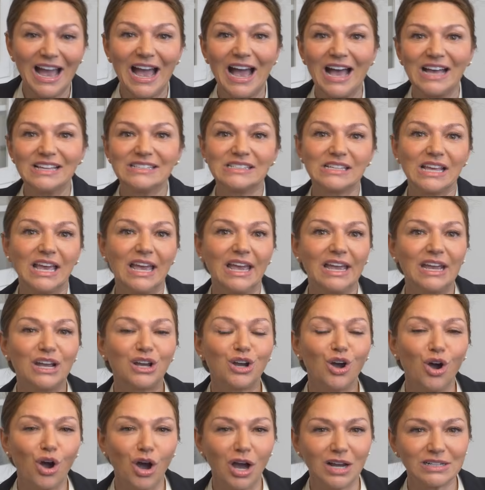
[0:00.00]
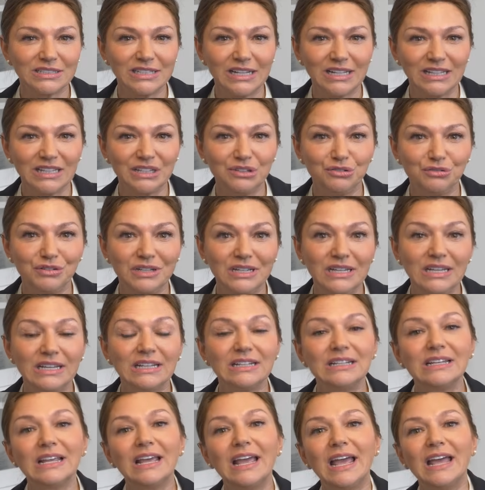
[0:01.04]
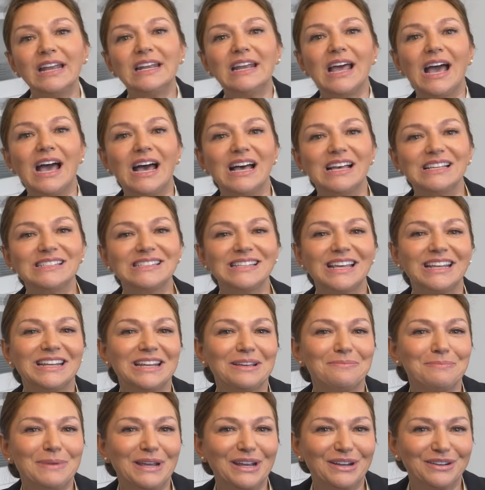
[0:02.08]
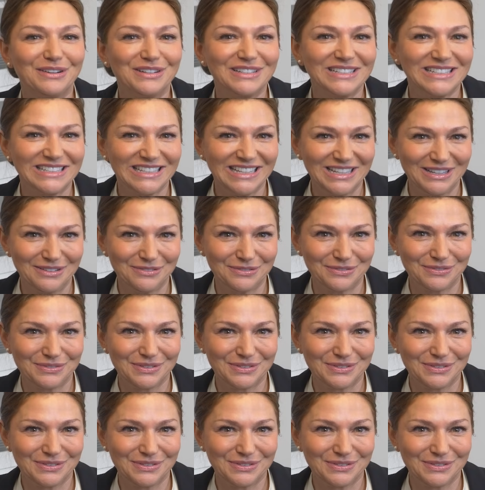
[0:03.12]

as a cocktail ingredient and as an aperitif.